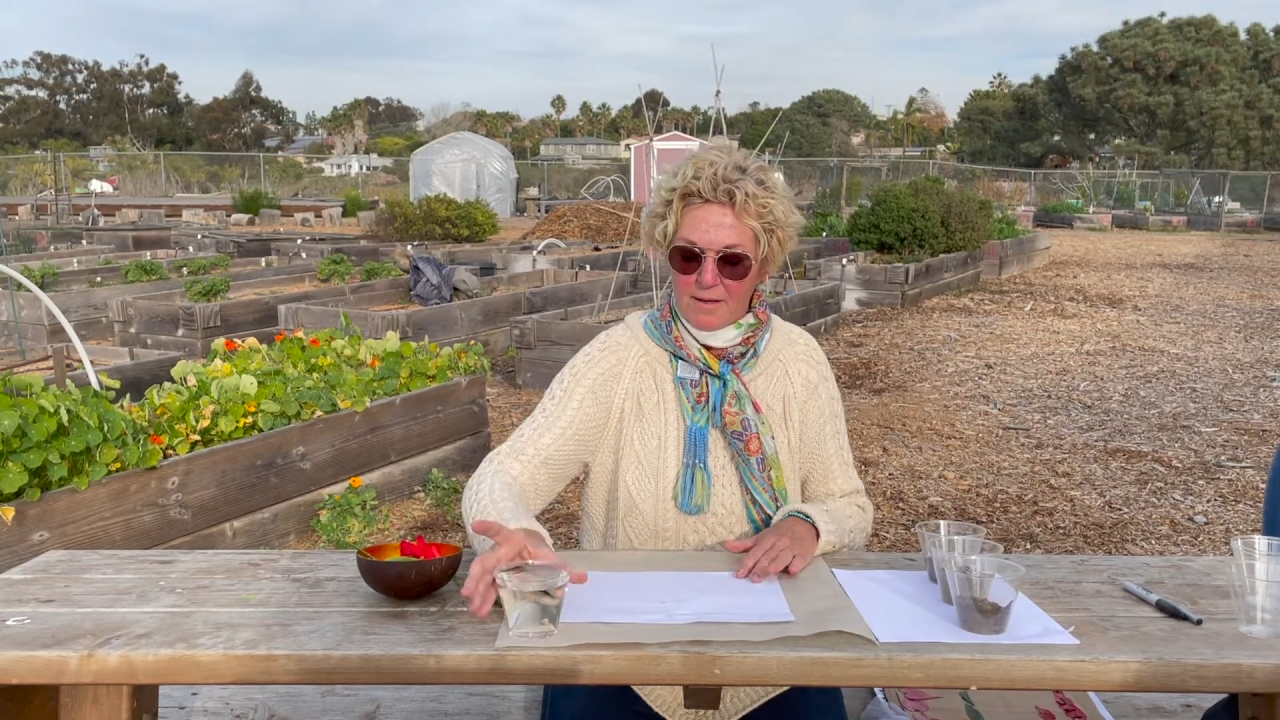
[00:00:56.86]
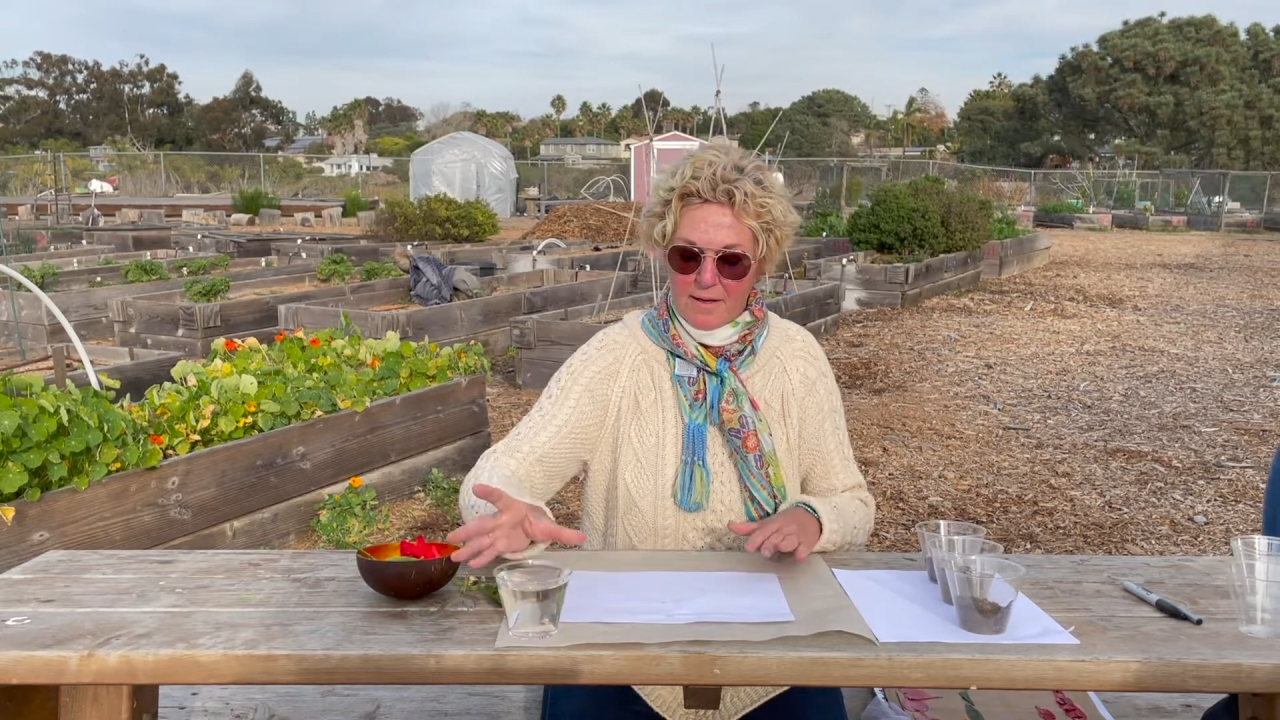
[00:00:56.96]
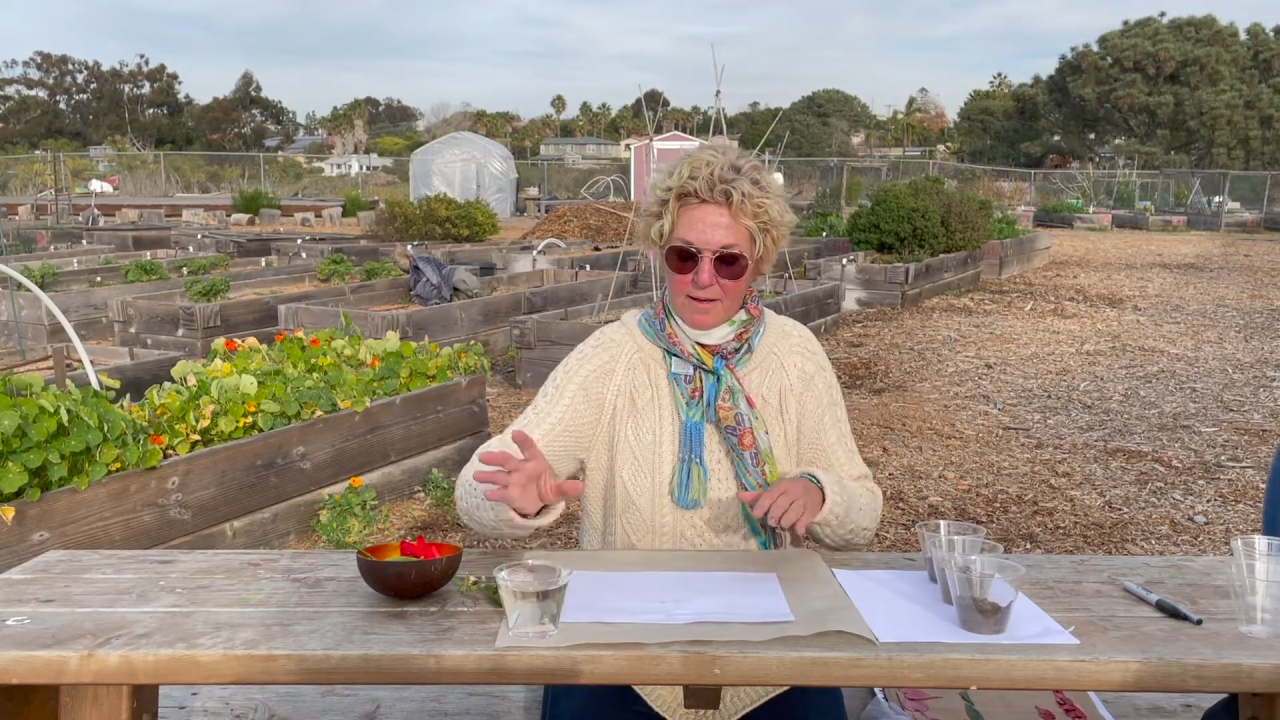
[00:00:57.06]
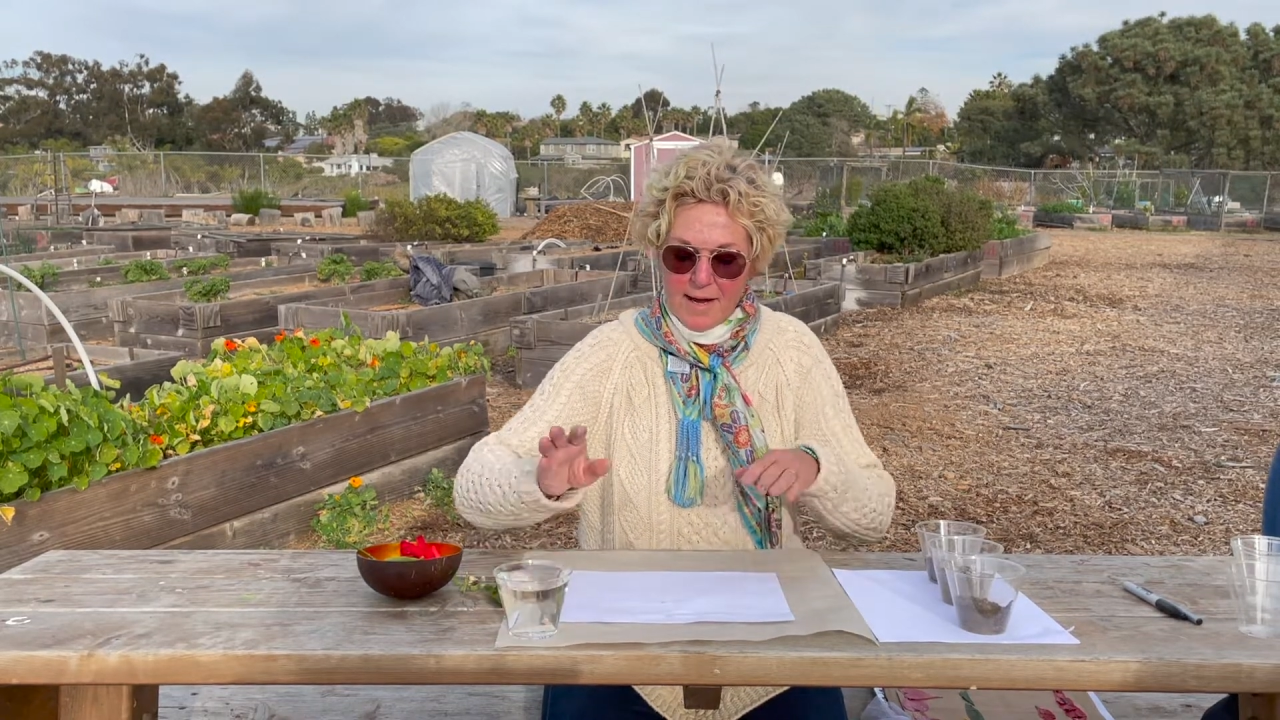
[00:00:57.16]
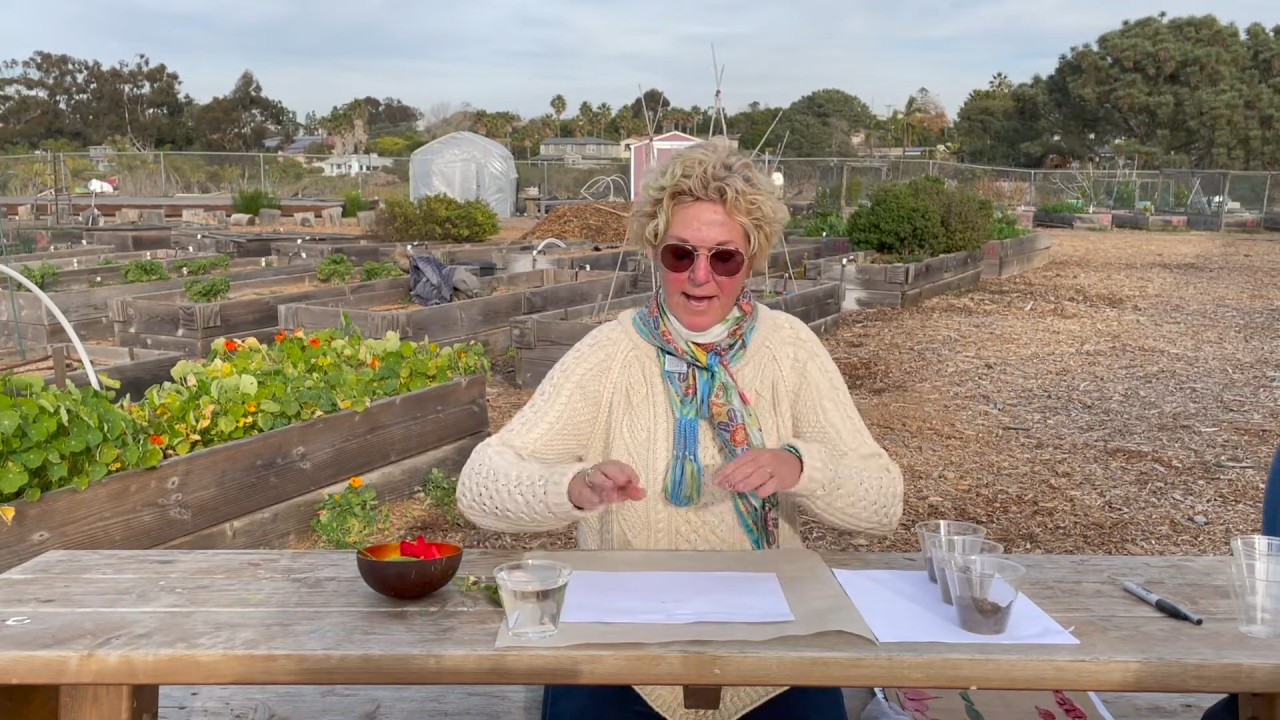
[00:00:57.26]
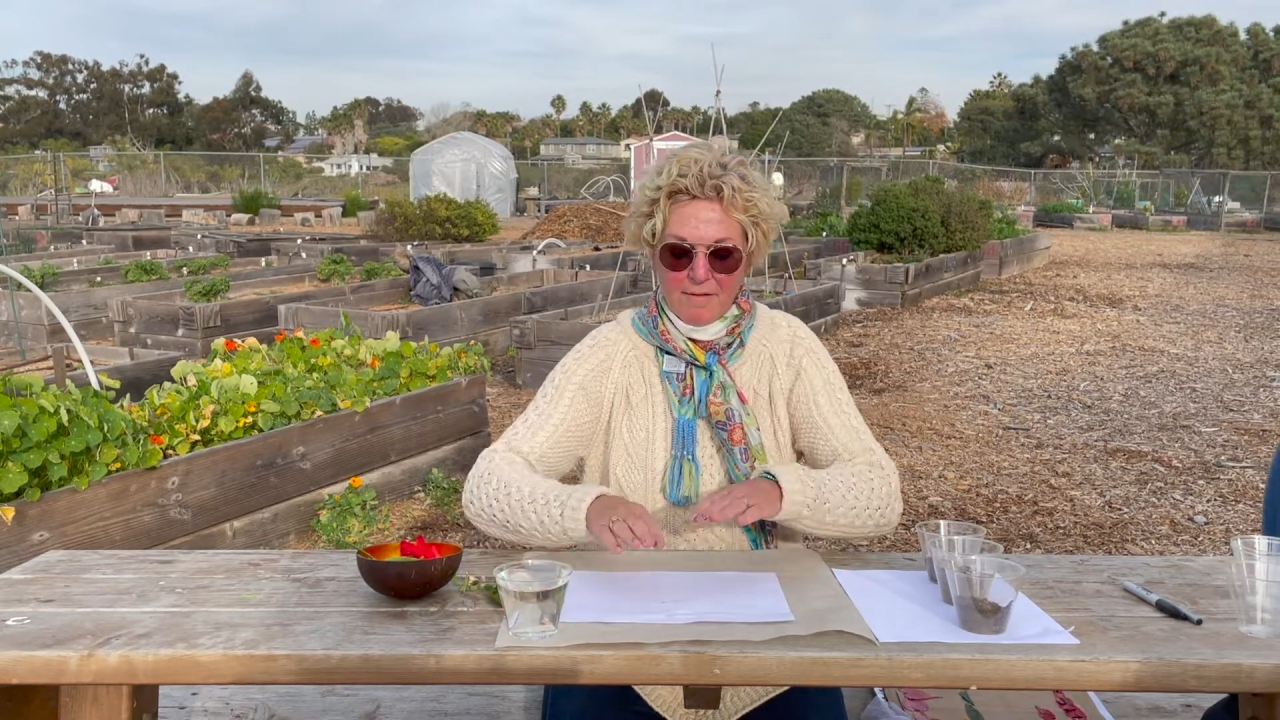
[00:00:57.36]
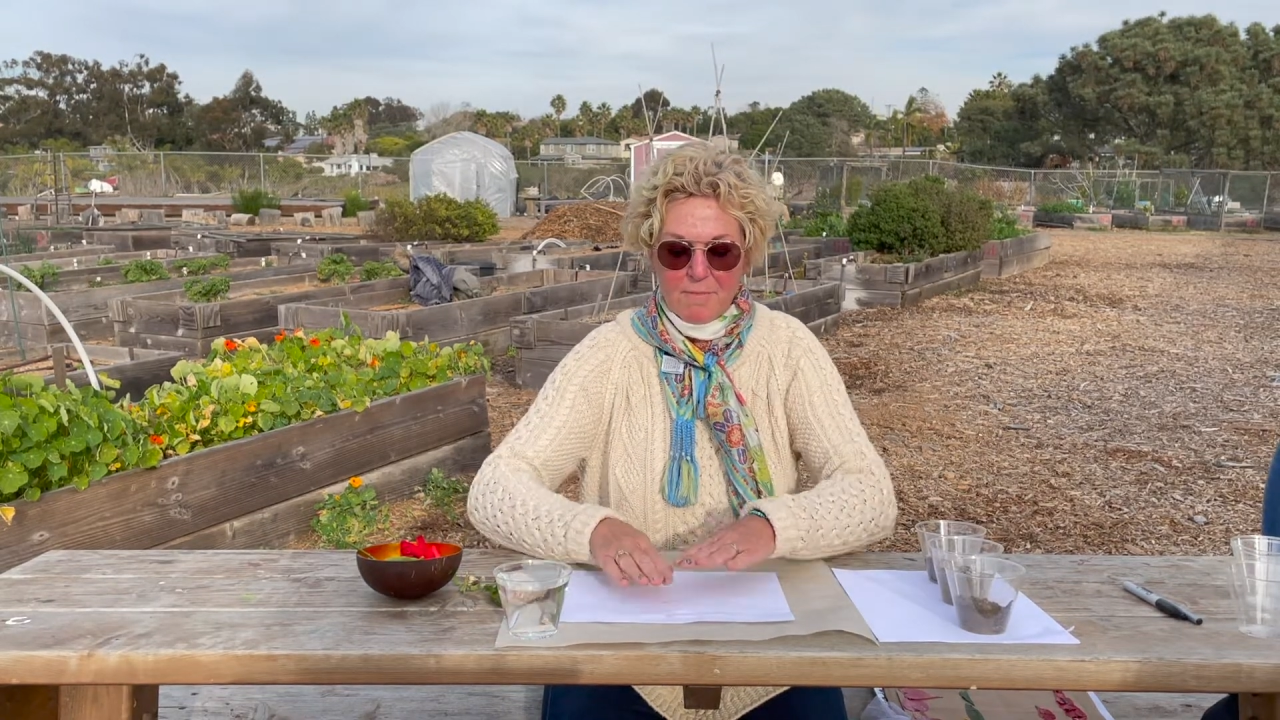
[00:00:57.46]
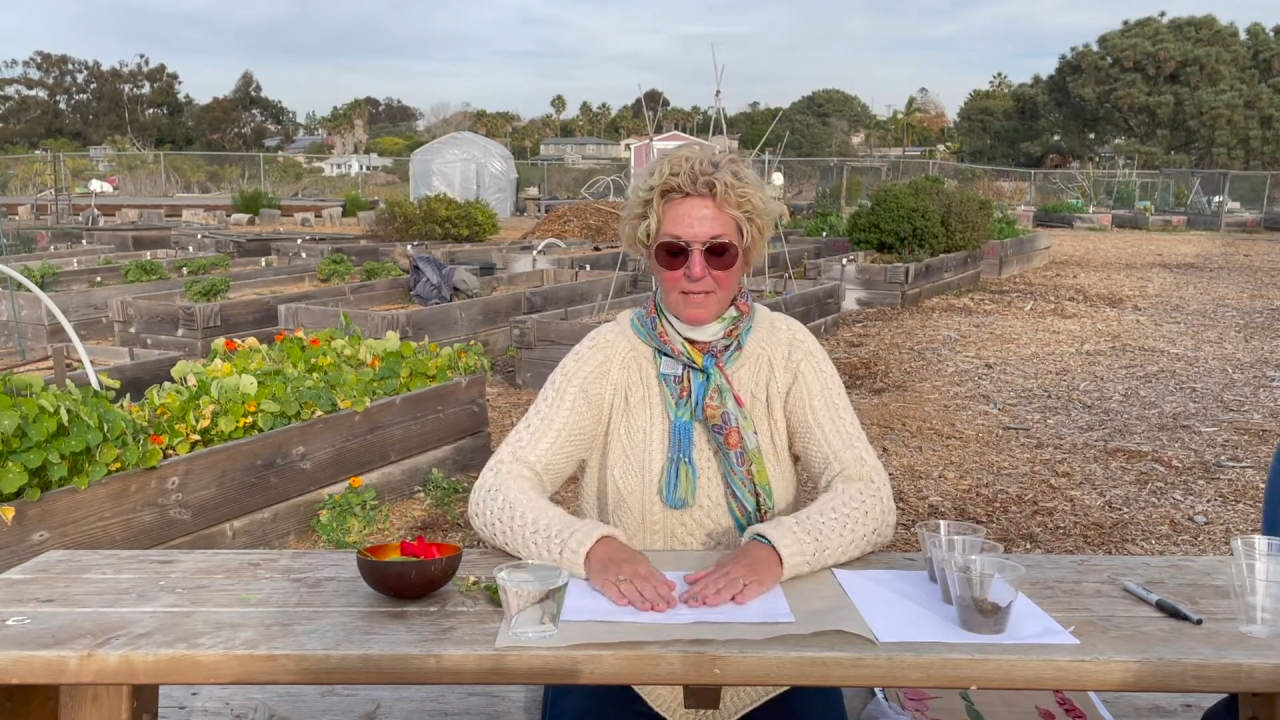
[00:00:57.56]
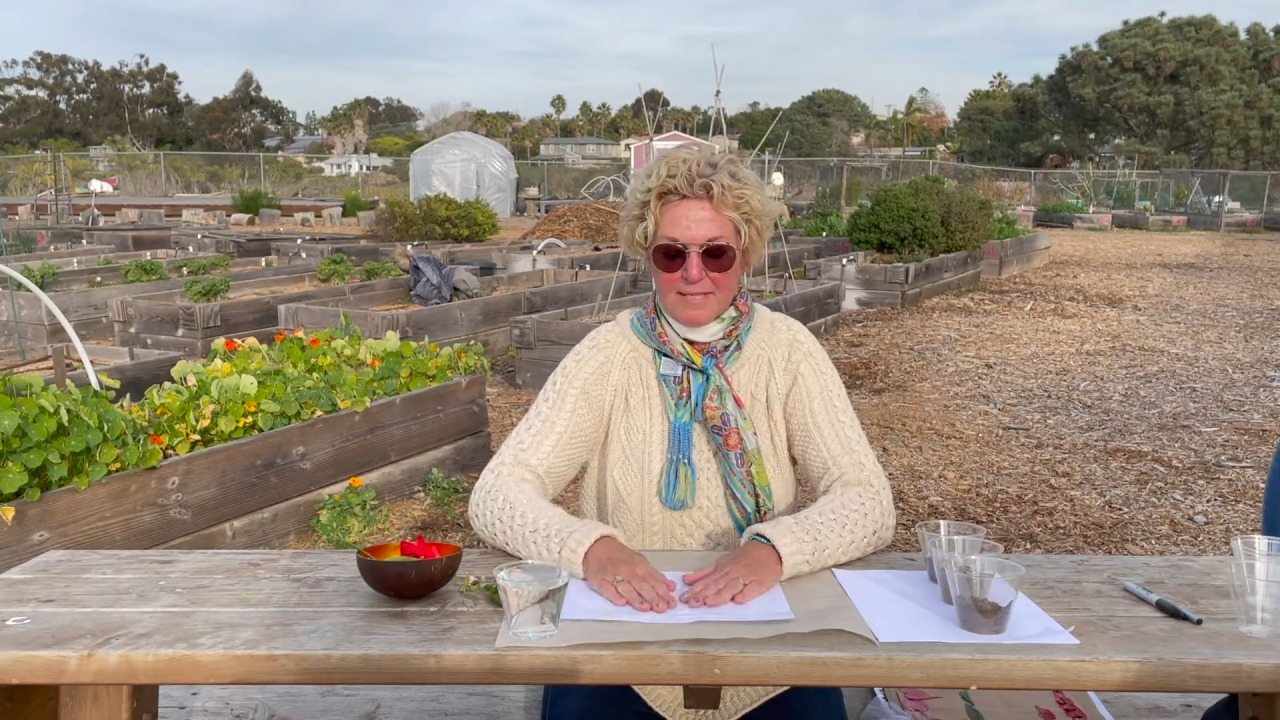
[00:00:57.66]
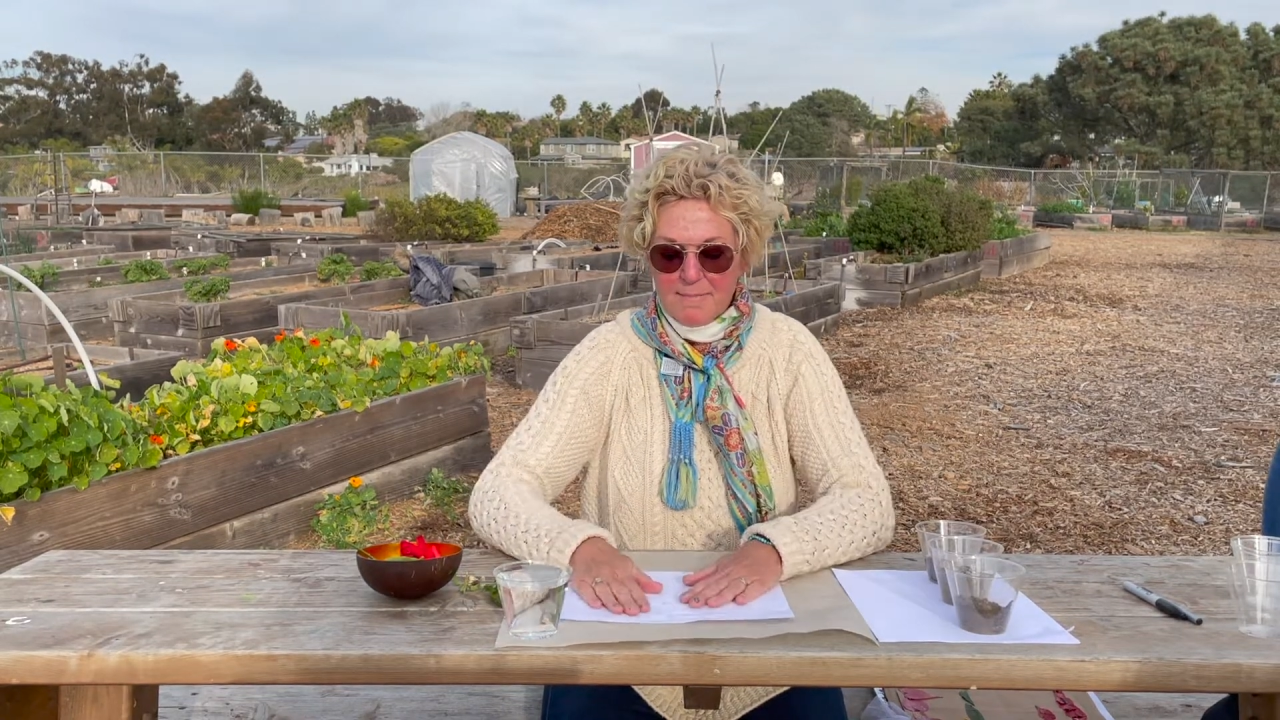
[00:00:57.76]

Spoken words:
I have a piece